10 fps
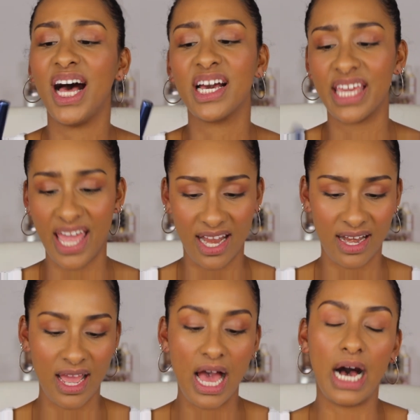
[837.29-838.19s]

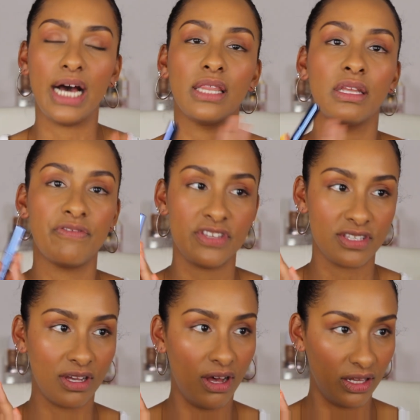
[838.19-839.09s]
Again, I love
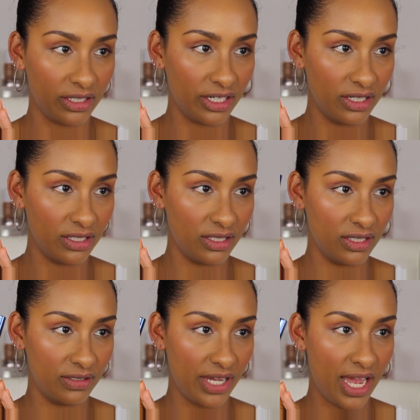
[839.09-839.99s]
this color,
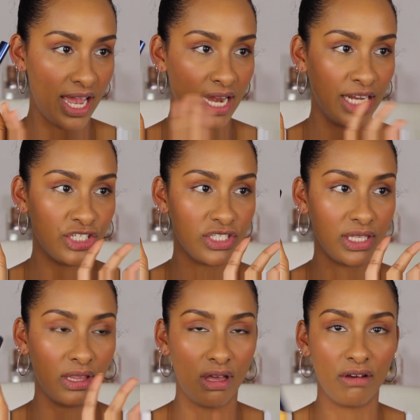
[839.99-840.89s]
okay? And I
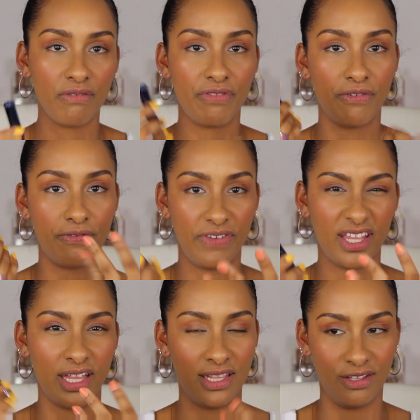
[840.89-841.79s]
just love the
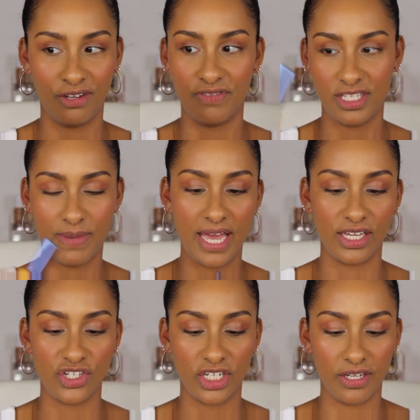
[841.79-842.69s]
feel and look of this
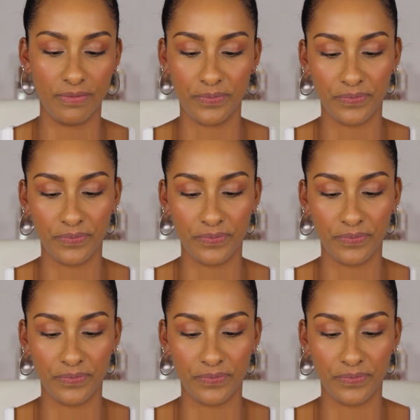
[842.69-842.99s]
packaging.